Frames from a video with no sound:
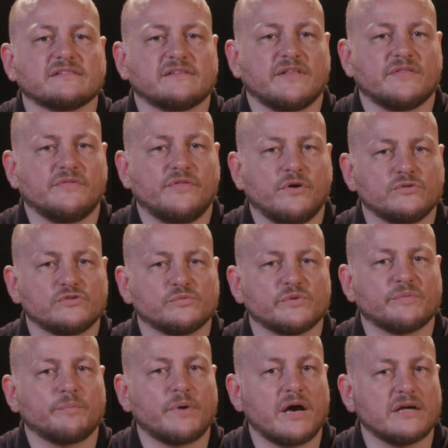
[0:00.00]
than those
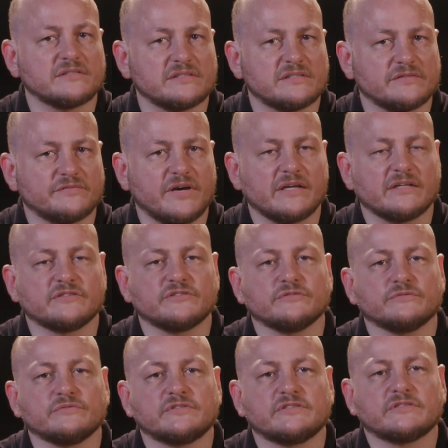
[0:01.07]
with positive
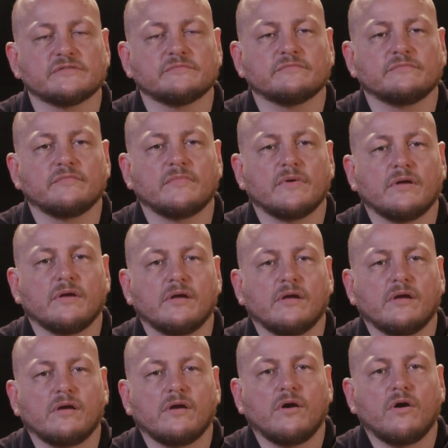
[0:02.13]
attitudes.
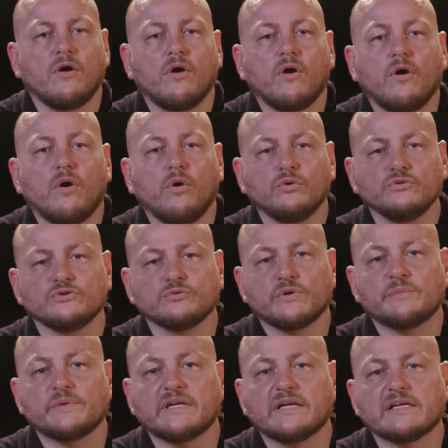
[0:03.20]
Older
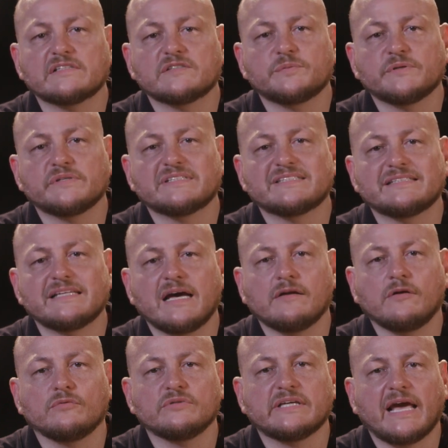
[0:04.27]
women experience not
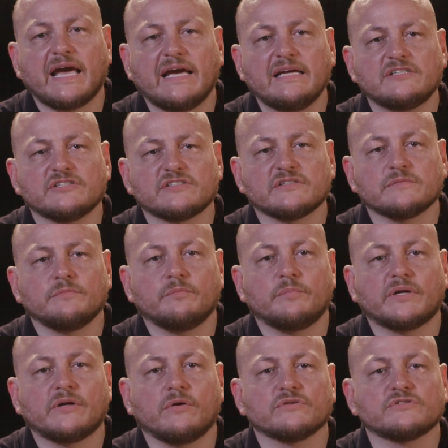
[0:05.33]
only ageism,
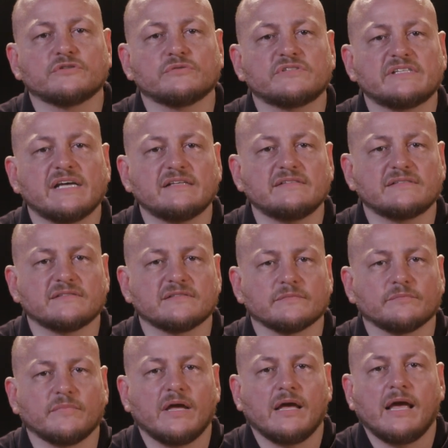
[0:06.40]
but also
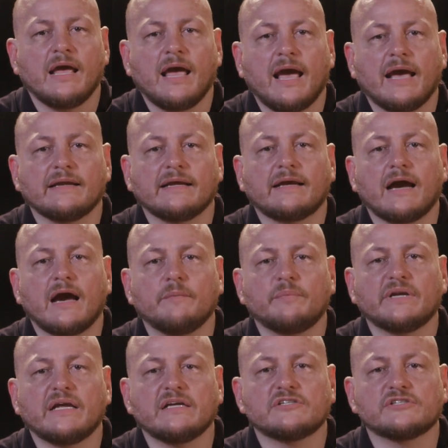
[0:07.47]
sexism, and a
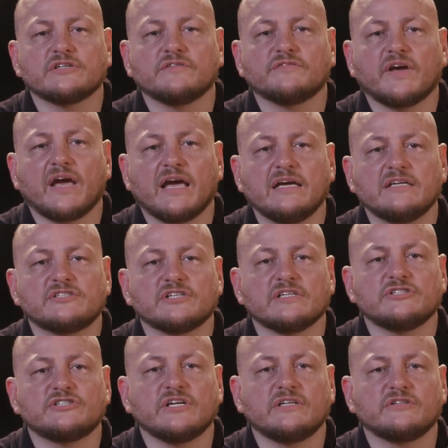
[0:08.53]
combination of age
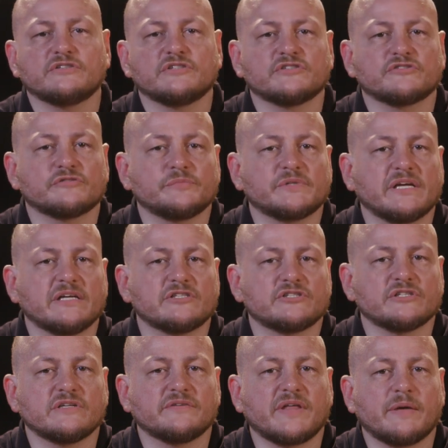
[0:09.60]
and gender
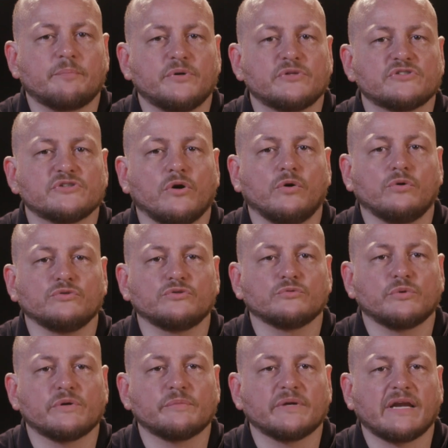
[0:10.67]
discrimination that puts older
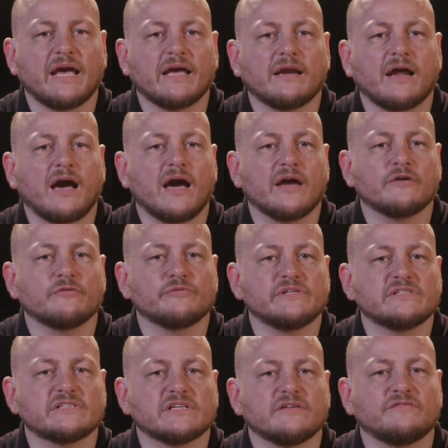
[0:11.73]
women at higher
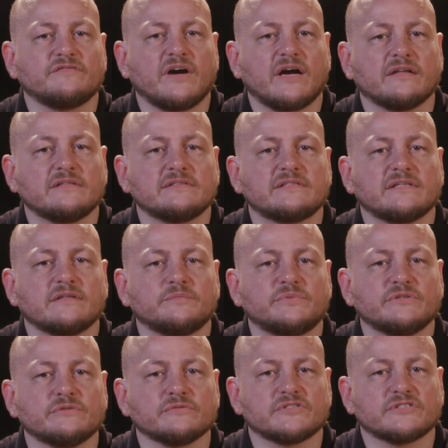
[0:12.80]
risk of violence and
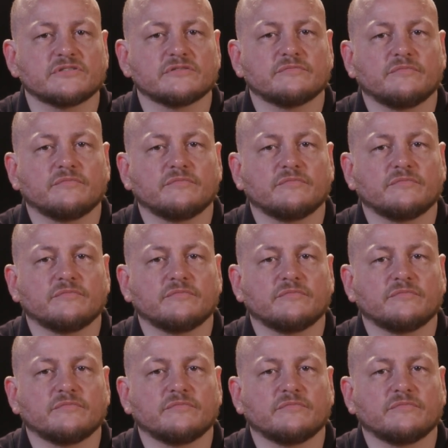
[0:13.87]
abuse.